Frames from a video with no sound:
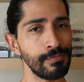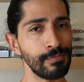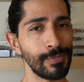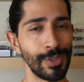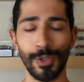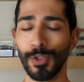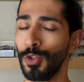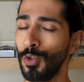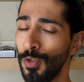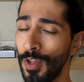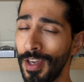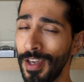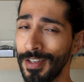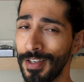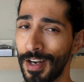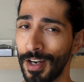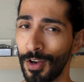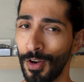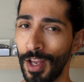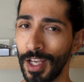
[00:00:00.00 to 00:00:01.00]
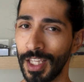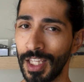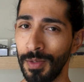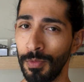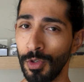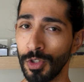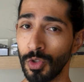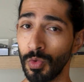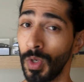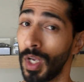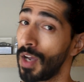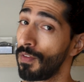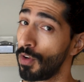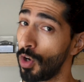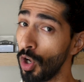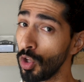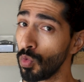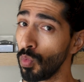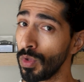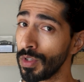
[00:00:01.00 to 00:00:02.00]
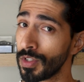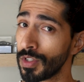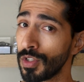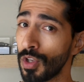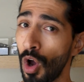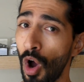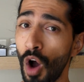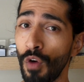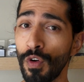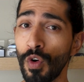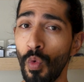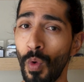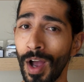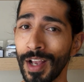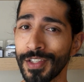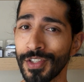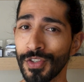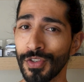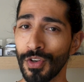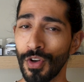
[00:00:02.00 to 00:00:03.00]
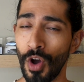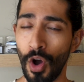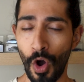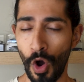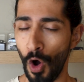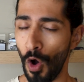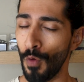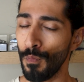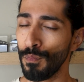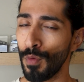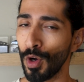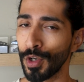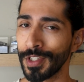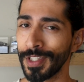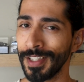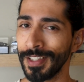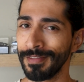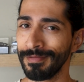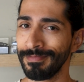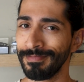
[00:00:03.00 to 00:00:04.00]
Because today in JR Collectibles we have Hot Wheels Overwatch unboxing.